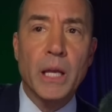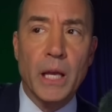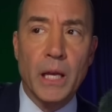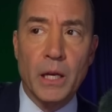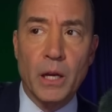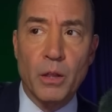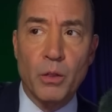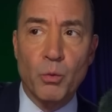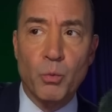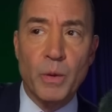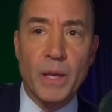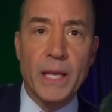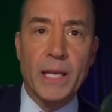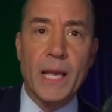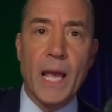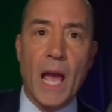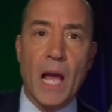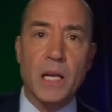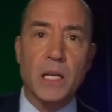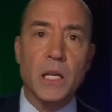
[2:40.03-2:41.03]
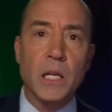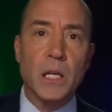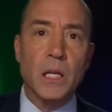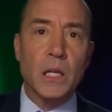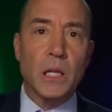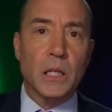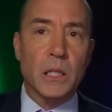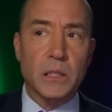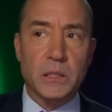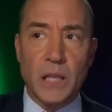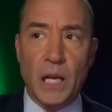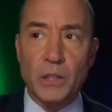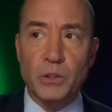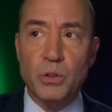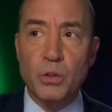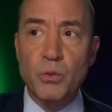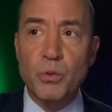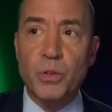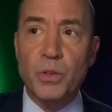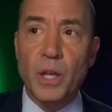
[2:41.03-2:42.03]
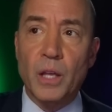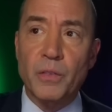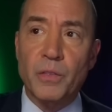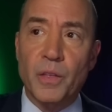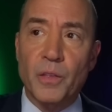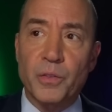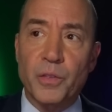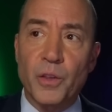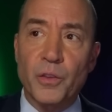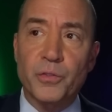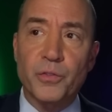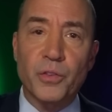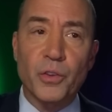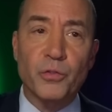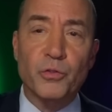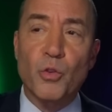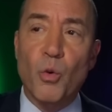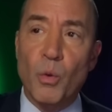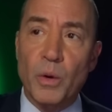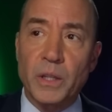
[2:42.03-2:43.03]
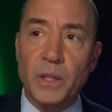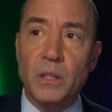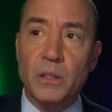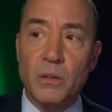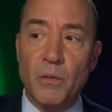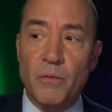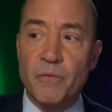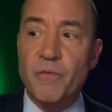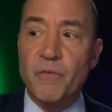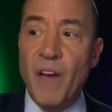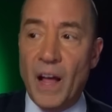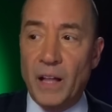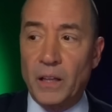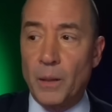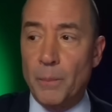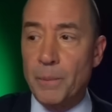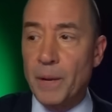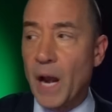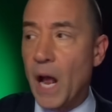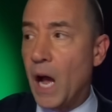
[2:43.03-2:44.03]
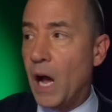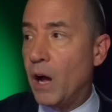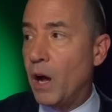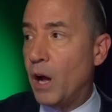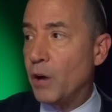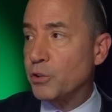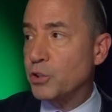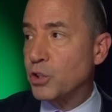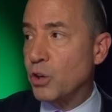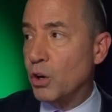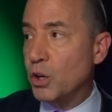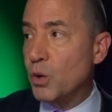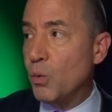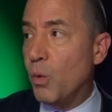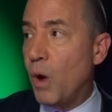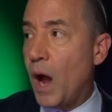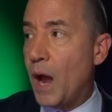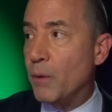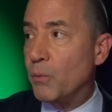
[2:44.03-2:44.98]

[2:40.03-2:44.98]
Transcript: into the weekend because I do think that this is going to develop, and I'll show you why.